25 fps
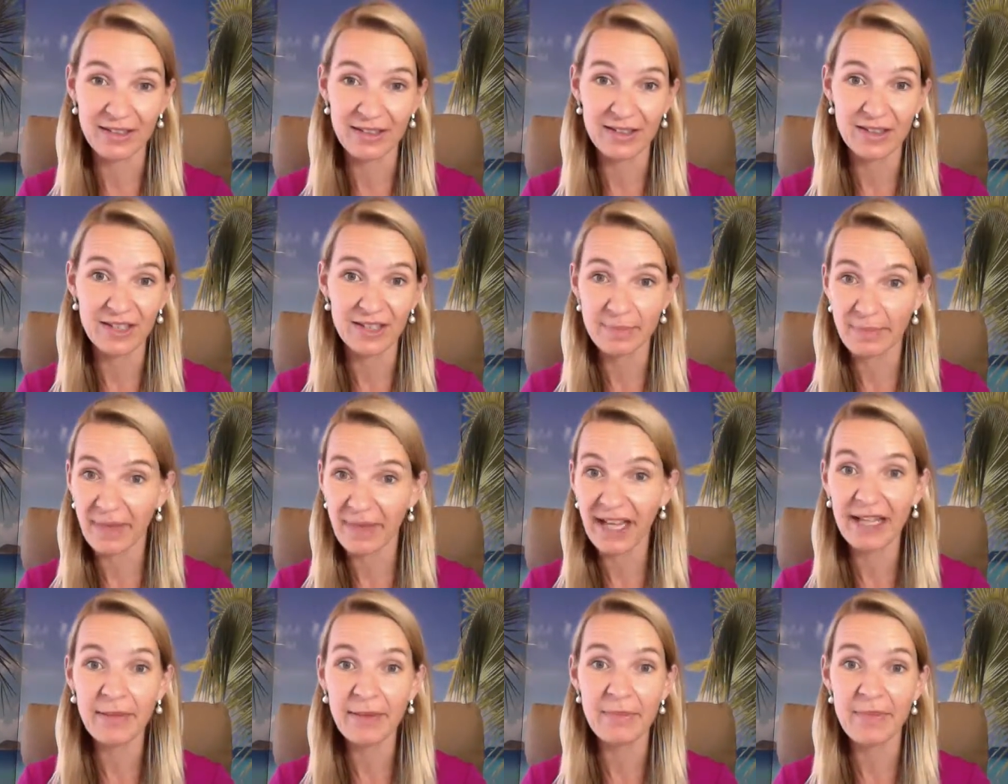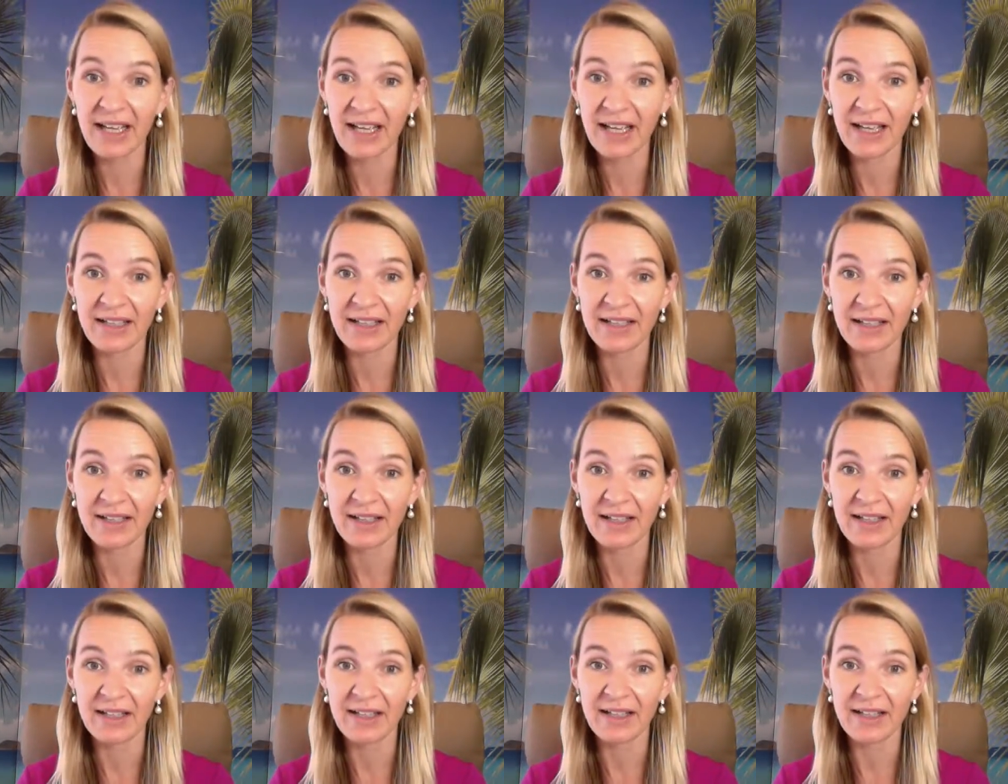Because my man
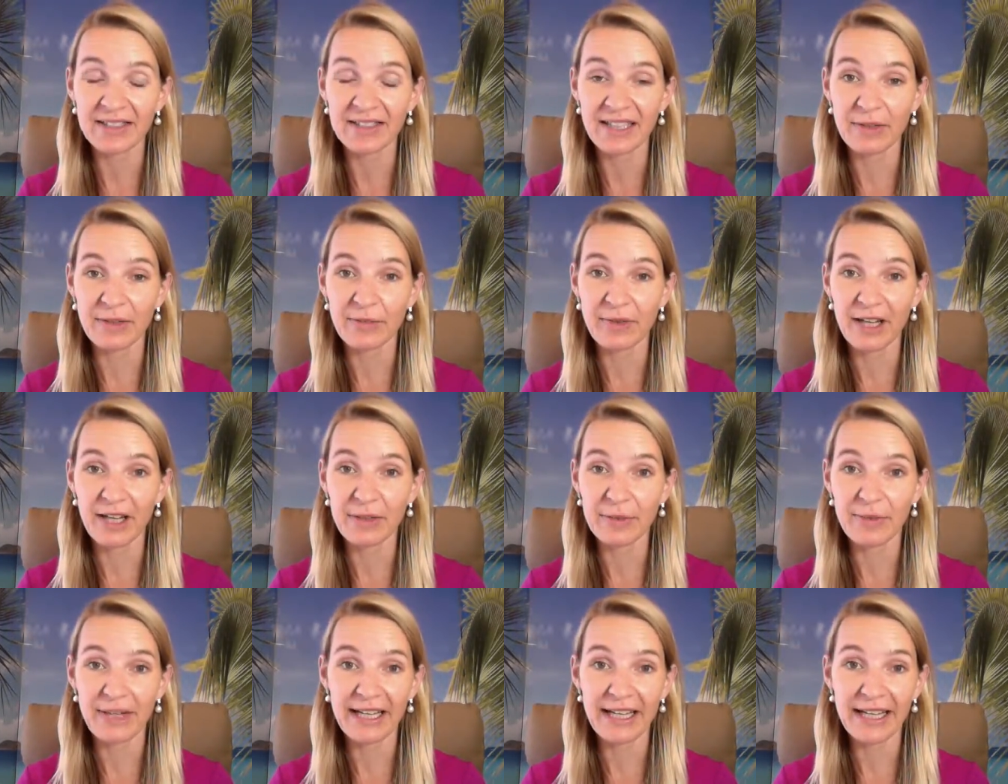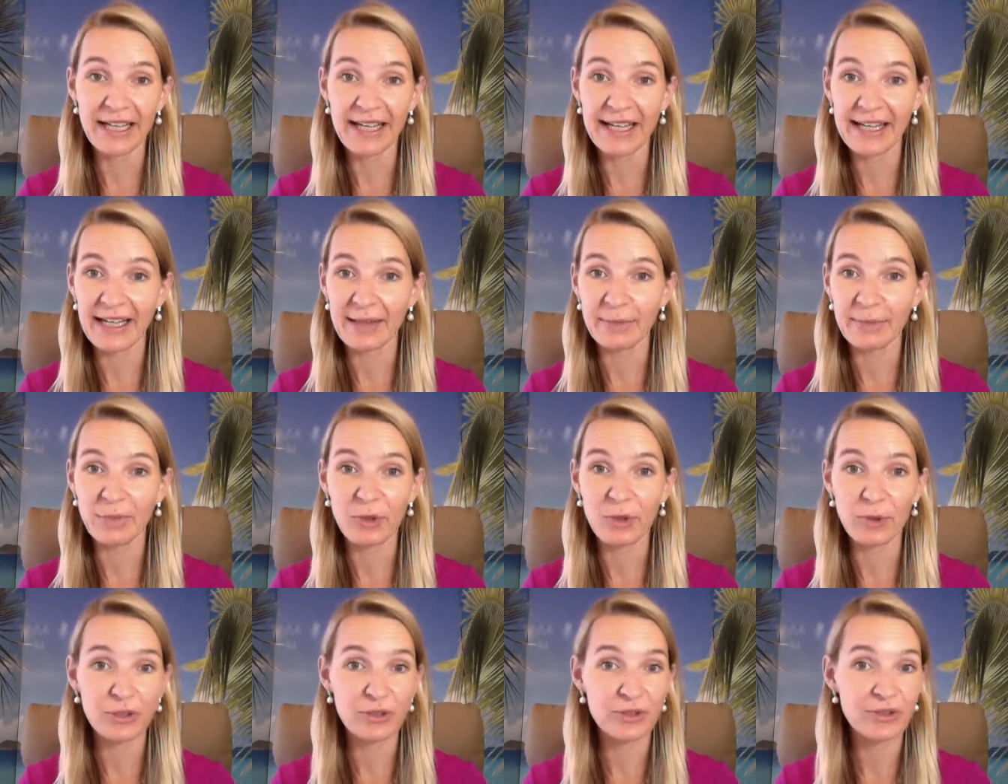said right away, hey, I'm
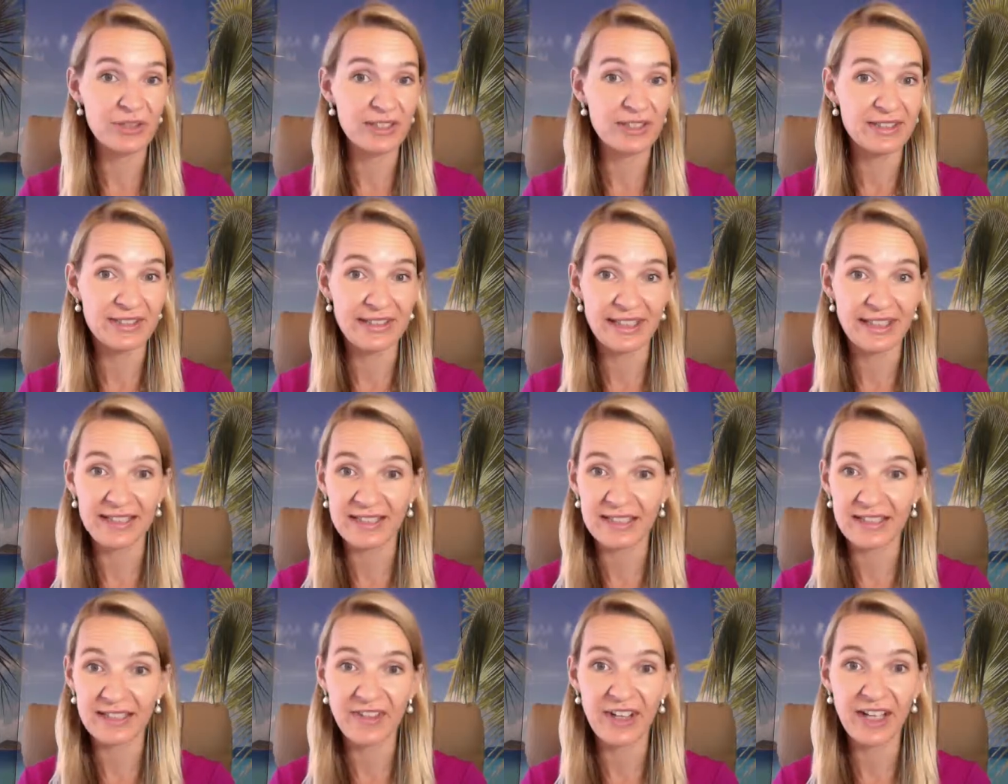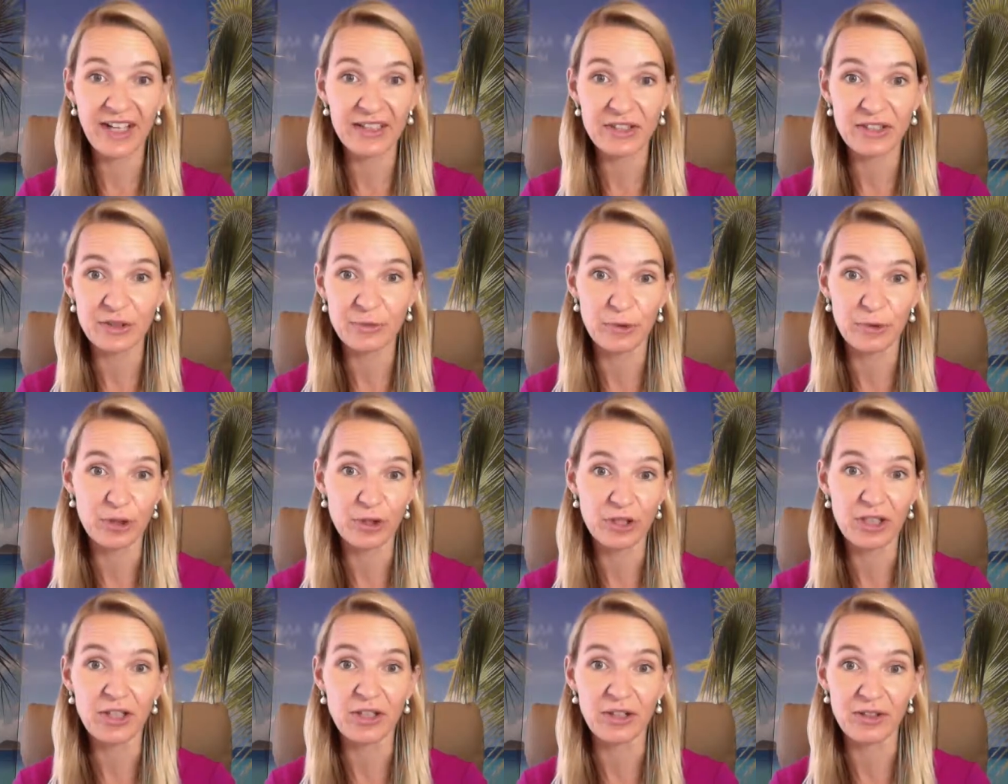going to this next event. You want
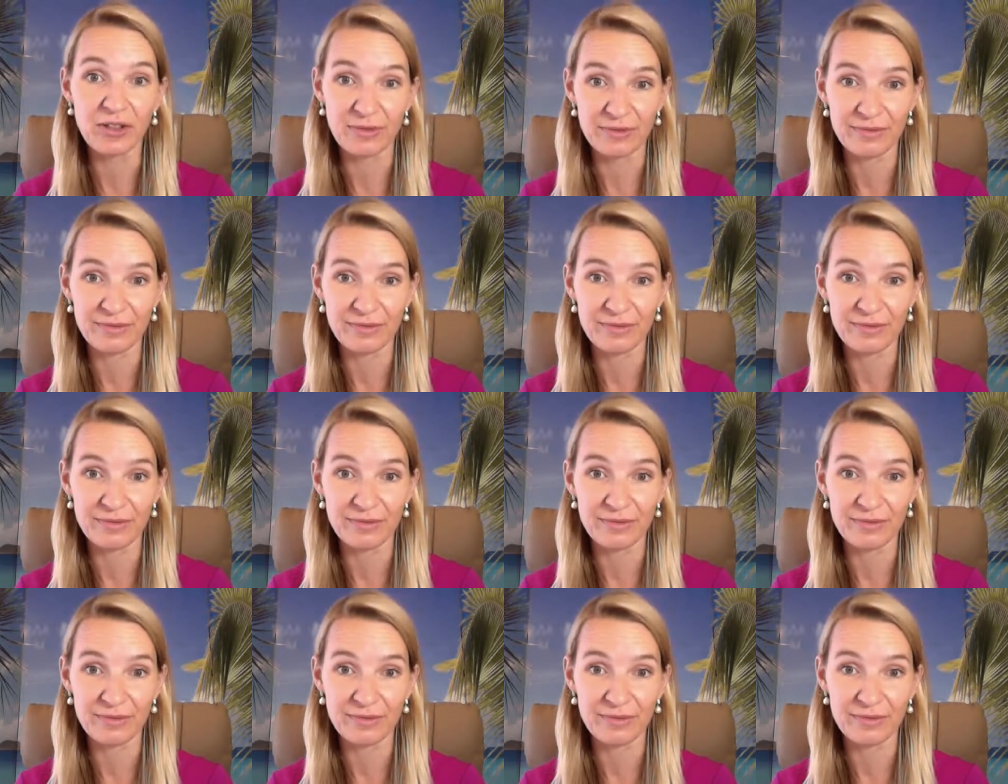to go?